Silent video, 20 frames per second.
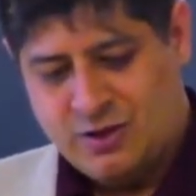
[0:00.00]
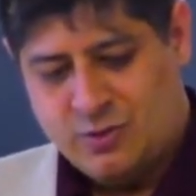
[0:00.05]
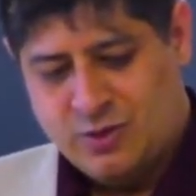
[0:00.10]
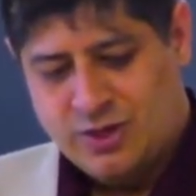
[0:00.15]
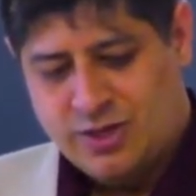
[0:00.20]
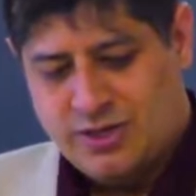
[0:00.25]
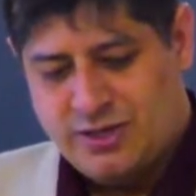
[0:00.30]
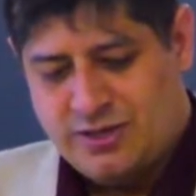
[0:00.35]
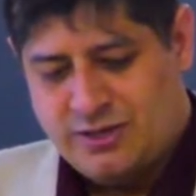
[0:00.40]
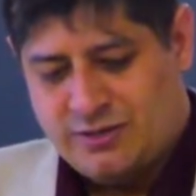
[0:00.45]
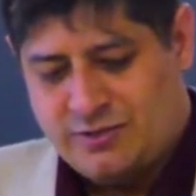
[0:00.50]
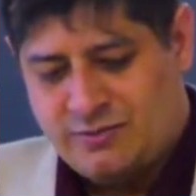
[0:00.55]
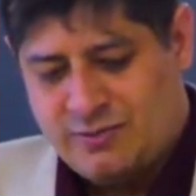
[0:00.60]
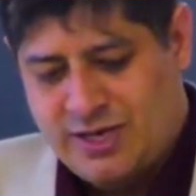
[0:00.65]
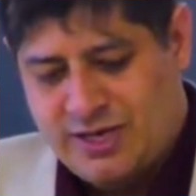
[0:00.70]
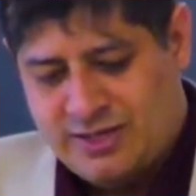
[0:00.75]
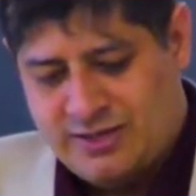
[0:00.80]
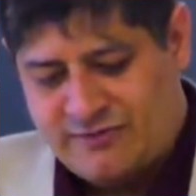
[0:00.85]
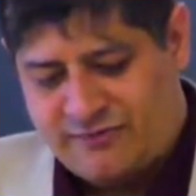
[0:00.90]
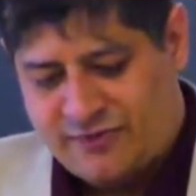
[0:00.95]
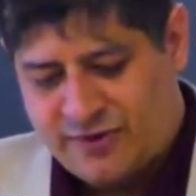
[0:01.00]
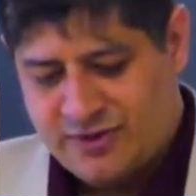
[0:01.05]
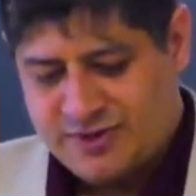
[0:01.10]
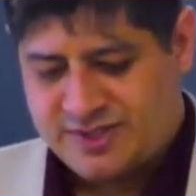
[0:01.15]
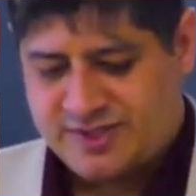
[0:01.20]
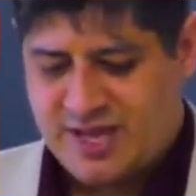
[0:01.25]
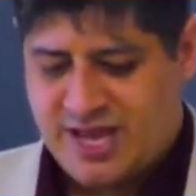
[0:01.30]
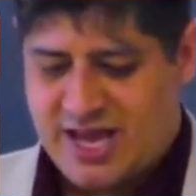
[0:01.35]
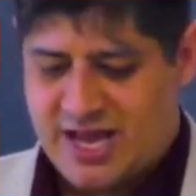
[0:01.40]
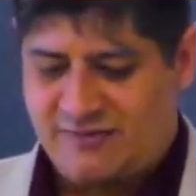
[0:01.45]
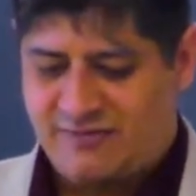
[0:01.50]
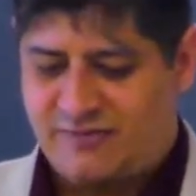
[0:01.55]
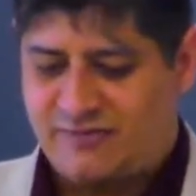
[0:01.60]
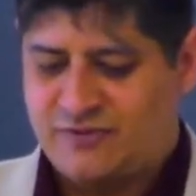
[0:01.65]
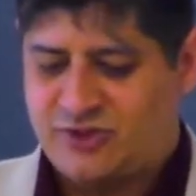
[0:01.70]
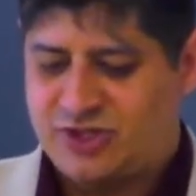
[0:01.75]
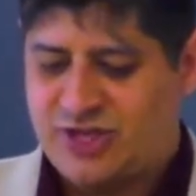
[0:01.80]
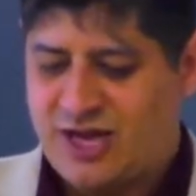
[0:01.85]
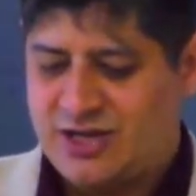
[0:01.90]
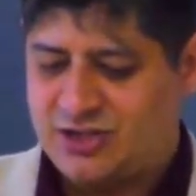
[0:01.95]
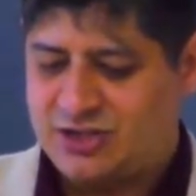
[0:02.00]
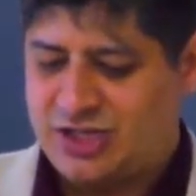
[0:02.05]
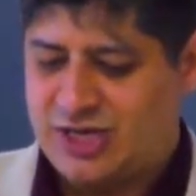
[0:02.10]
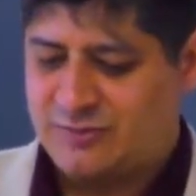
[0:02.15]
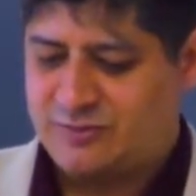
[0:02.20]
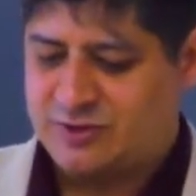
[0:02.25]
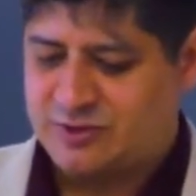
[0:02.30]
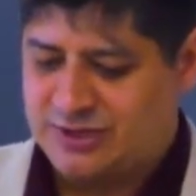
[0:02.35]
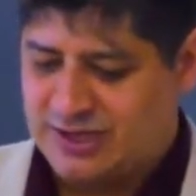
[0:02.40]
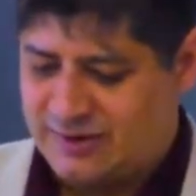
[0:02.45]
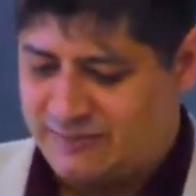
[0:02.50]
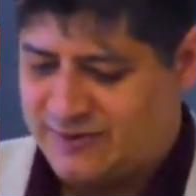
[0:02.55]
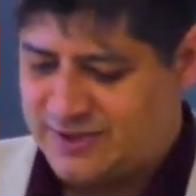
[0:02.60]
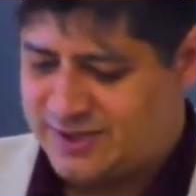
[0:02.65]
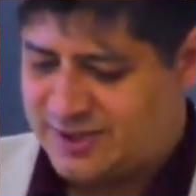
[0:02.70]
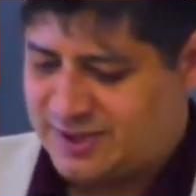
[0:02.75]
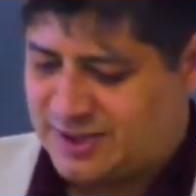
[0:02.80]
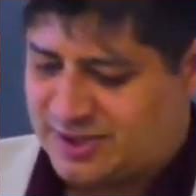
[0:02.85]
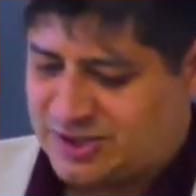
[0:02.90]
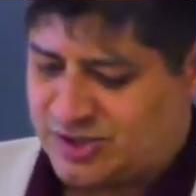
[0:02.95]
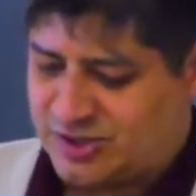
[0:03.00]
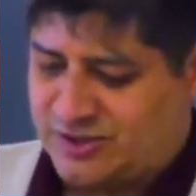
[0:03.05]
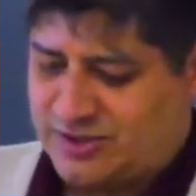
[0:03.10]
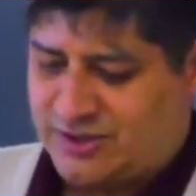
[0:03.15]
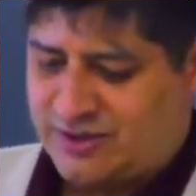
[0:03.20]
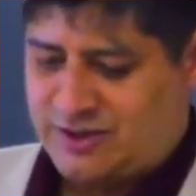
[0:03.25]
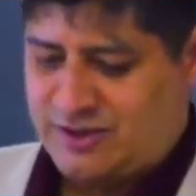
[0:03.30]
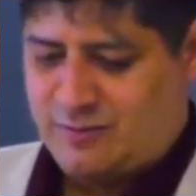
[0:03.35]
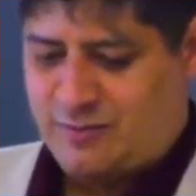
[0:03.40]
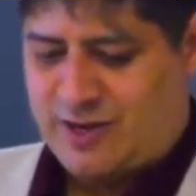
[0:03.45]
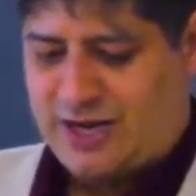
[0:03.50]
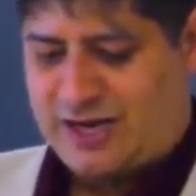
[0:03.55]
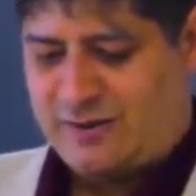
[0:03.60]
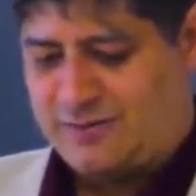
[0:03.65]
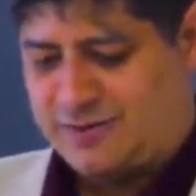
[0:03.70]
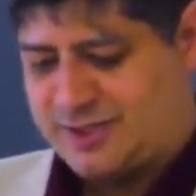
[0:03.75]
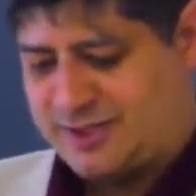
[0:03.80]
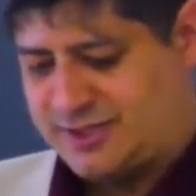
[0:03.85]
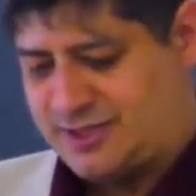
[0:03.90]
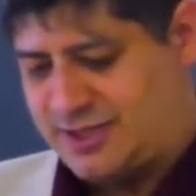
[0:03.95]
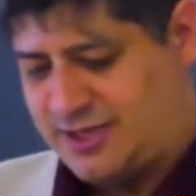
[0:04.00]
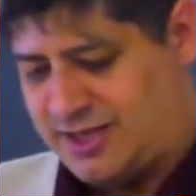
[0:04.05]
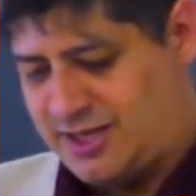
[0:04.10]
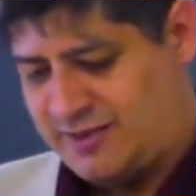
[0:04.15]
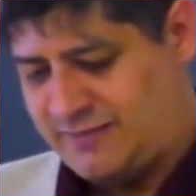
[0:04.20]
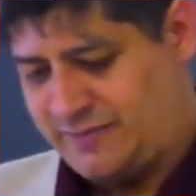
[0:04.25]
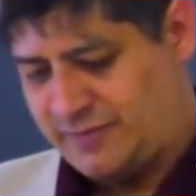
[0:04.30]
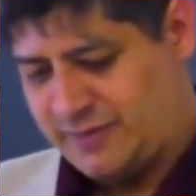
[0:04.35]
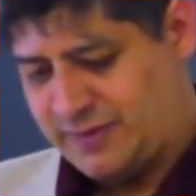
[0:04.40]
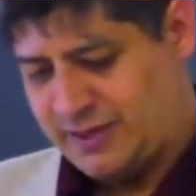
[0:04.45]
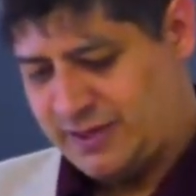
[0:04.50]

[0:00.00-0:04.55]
We're going to read the first half of John chapter 11, so you can turn there in your Bibles today.